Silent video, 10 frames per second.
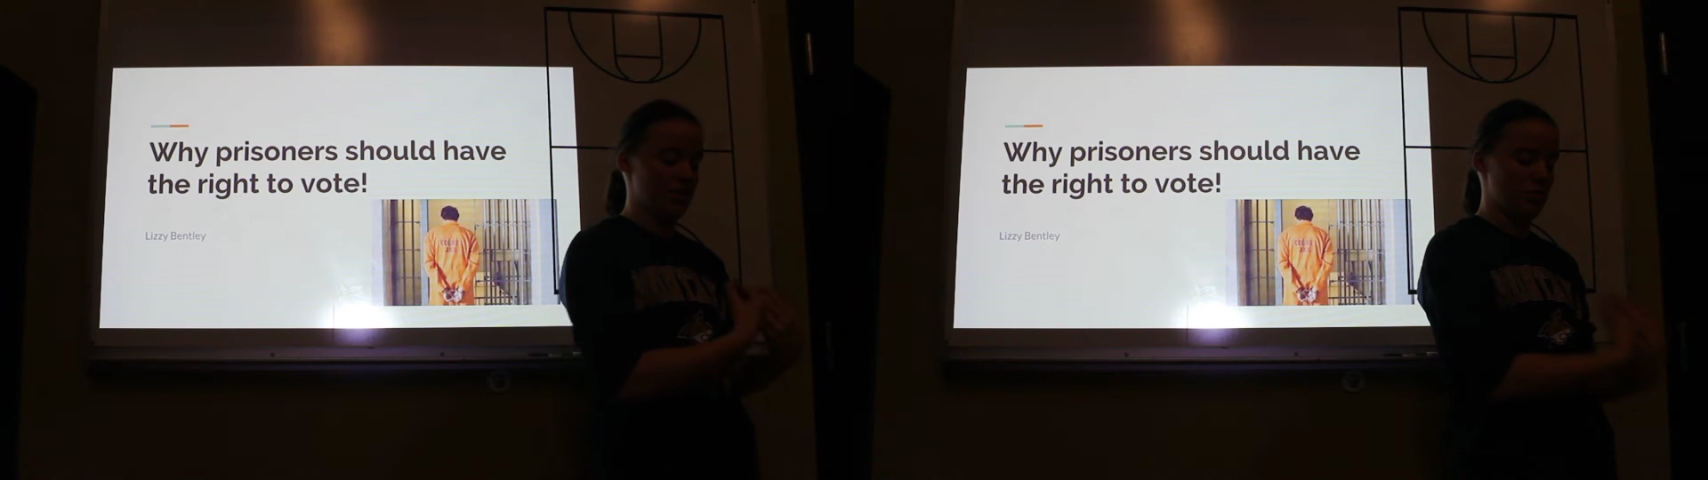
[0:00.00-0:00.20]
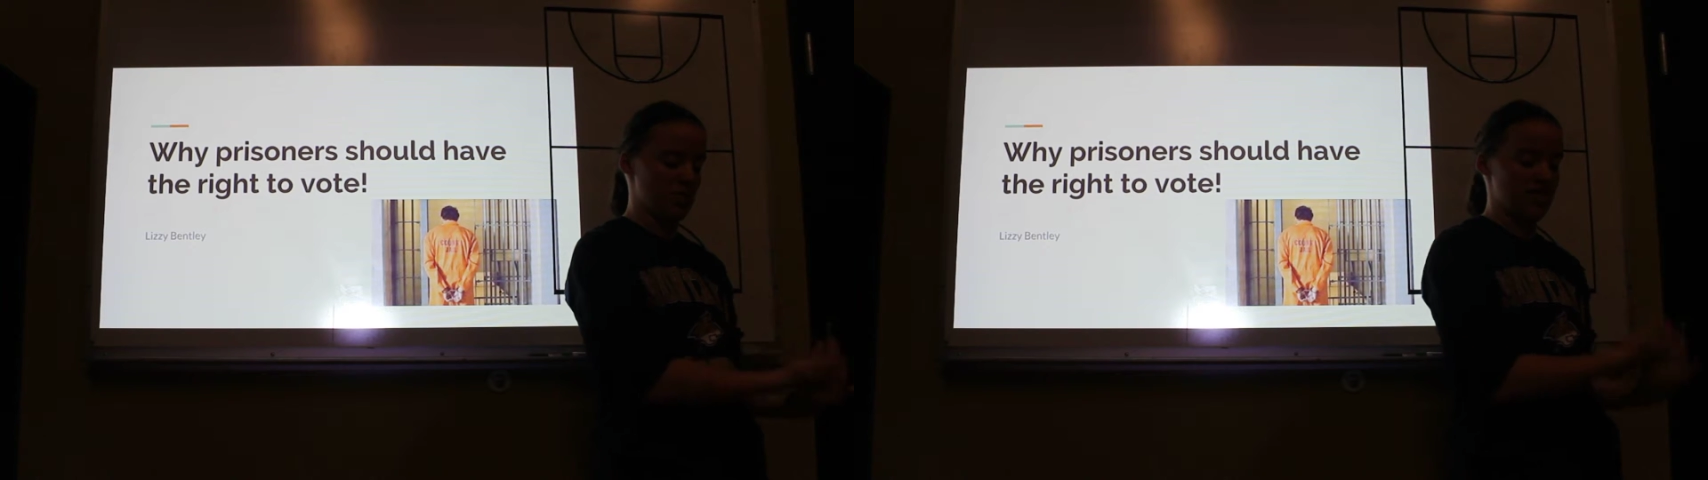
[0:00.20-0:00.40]

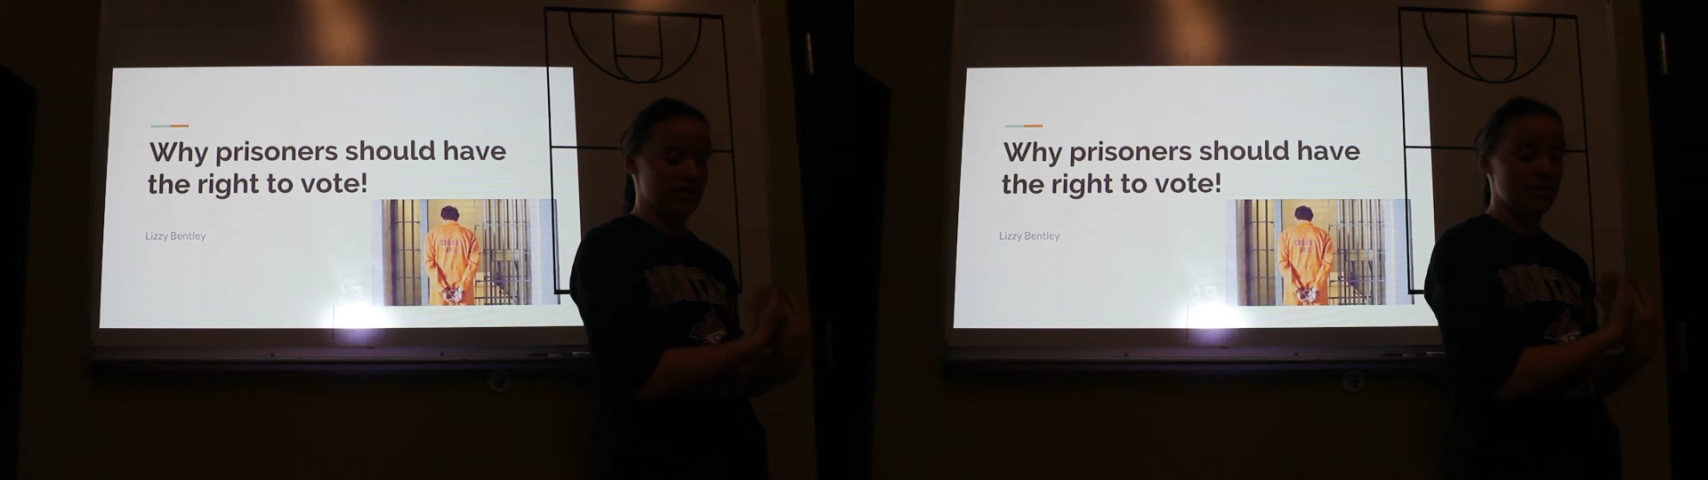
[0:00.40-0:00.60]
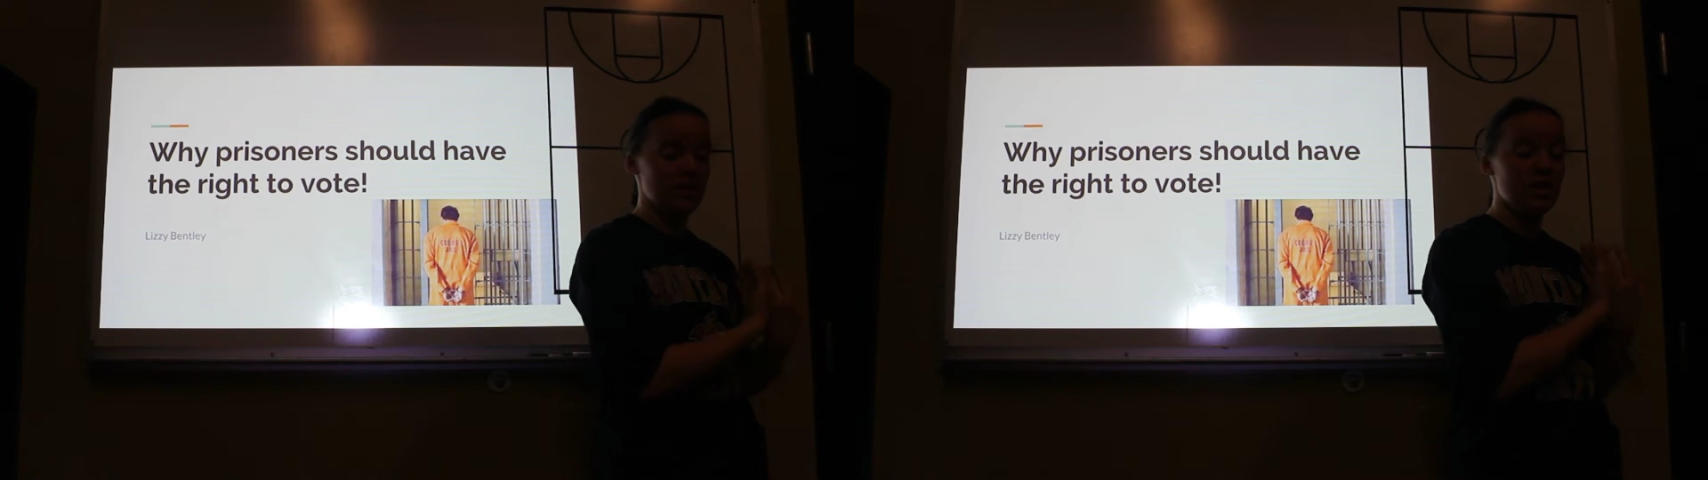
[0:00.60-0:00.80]
this prison
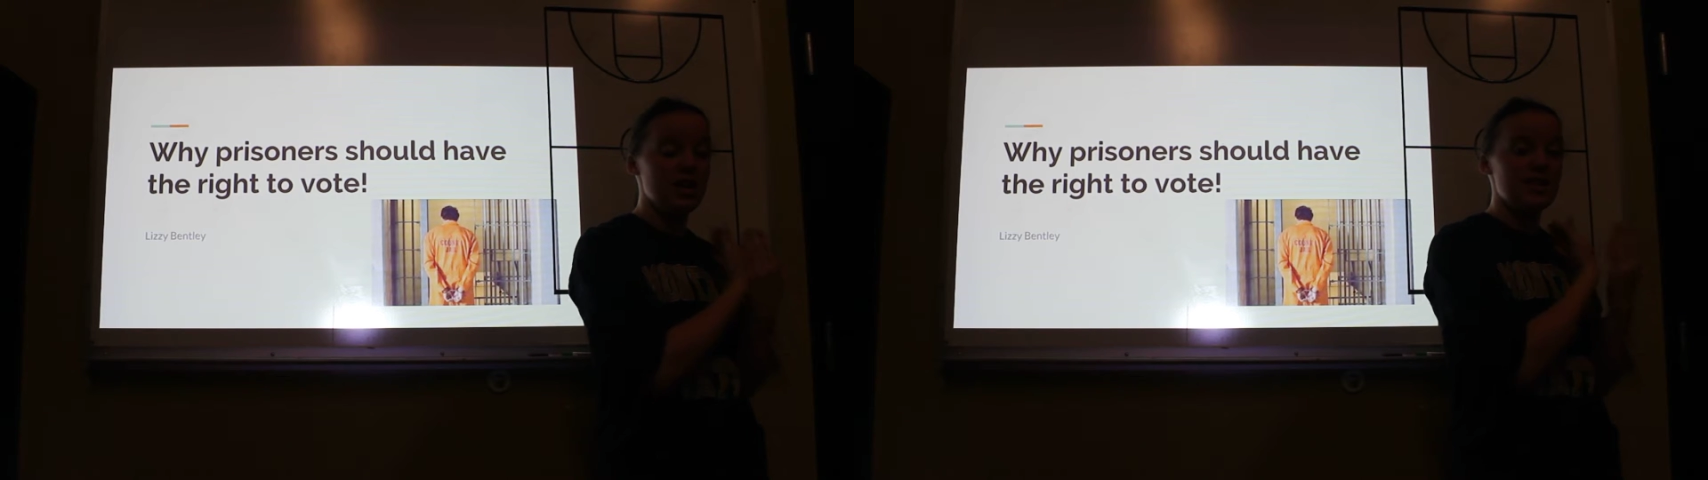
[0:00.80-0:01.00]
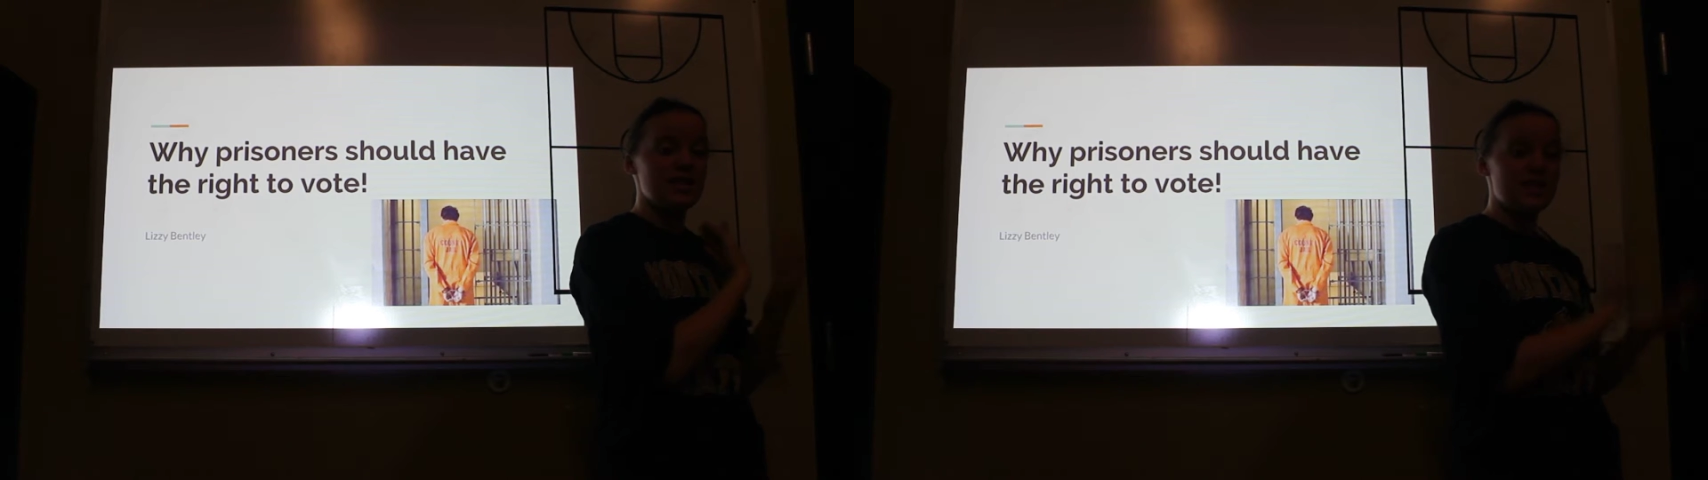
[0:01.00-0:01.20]

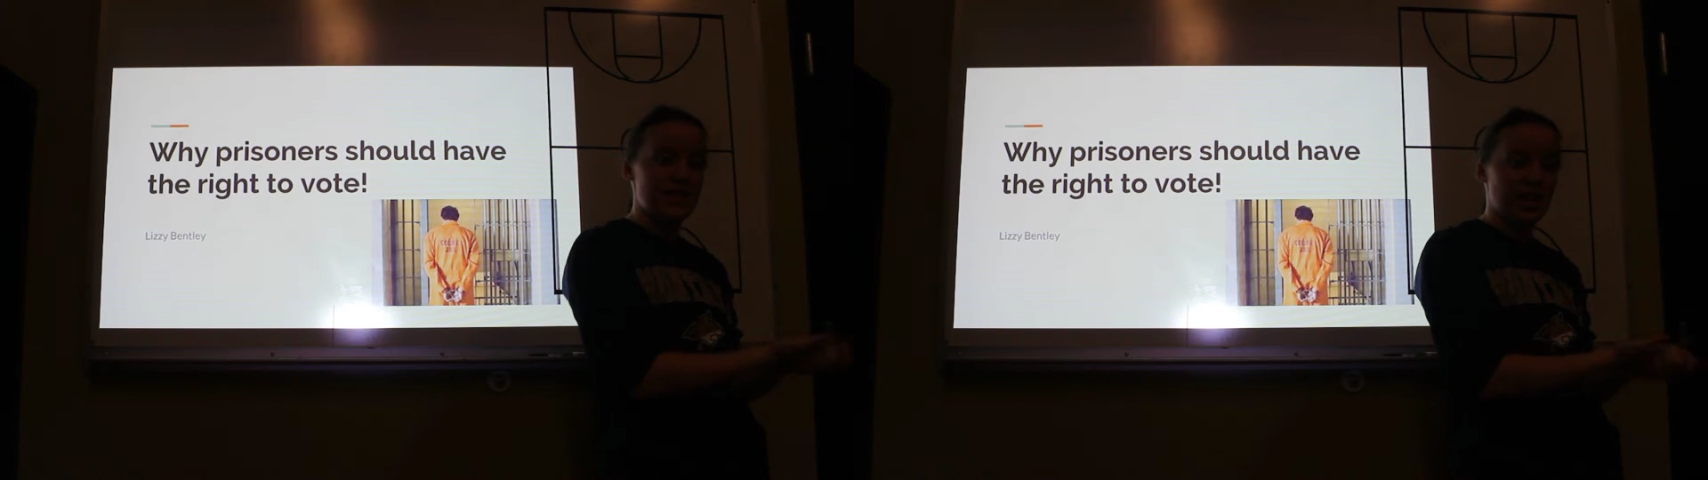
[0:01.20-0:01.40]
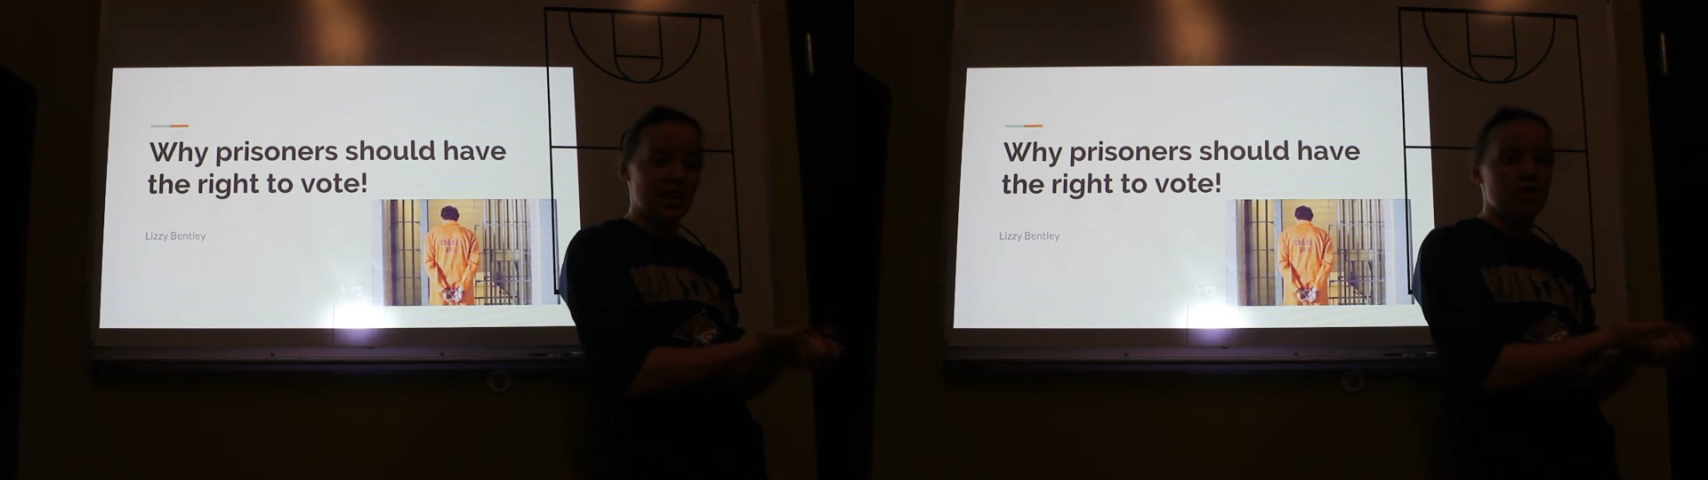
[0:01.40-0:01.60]

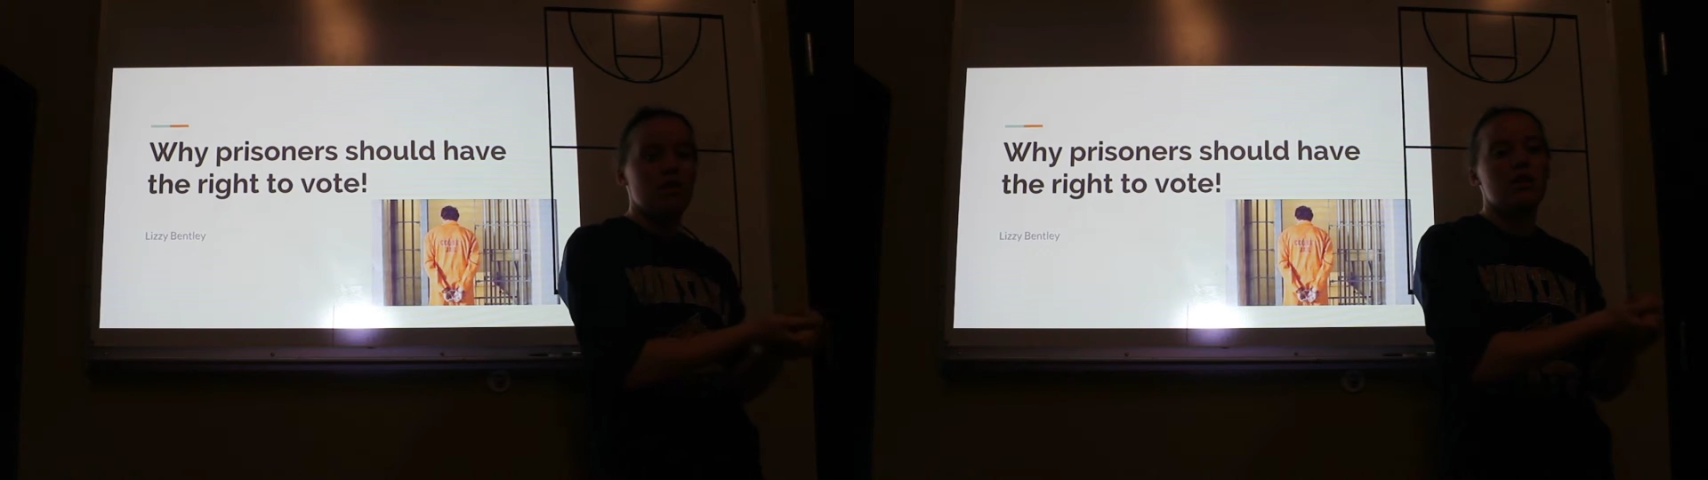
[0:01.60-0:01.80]
state.